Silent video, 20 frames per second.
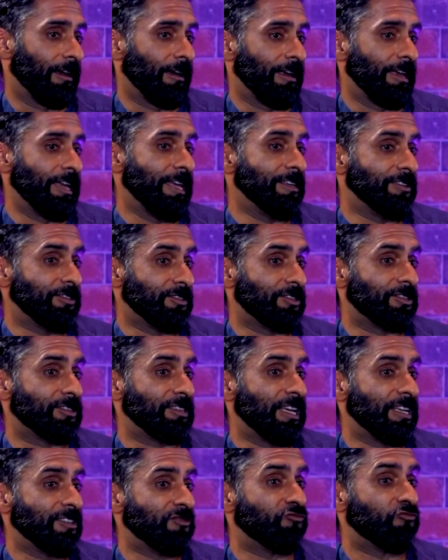
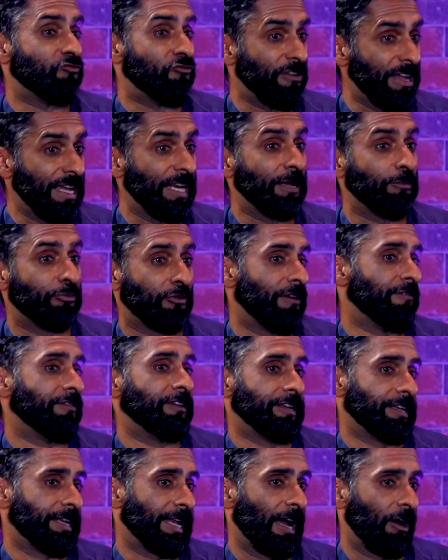is really
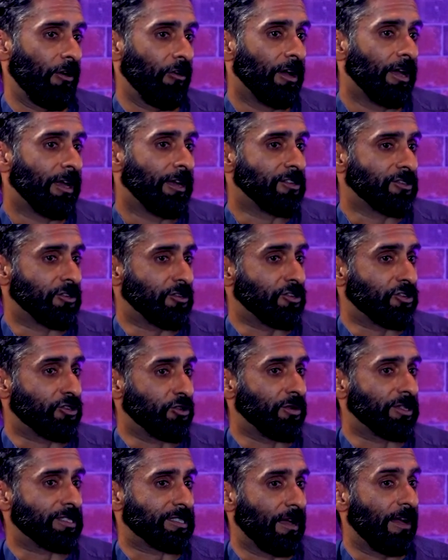prevalent now. So the
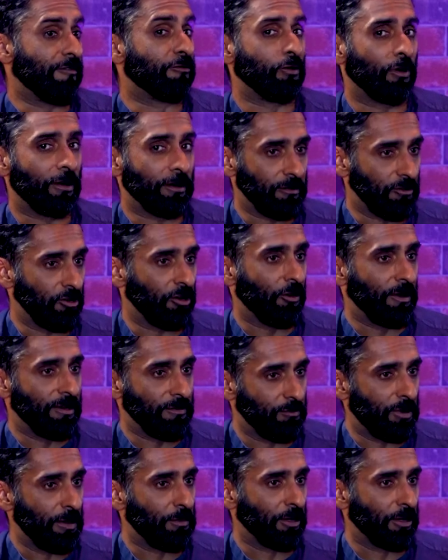suicide, everyone, you know, people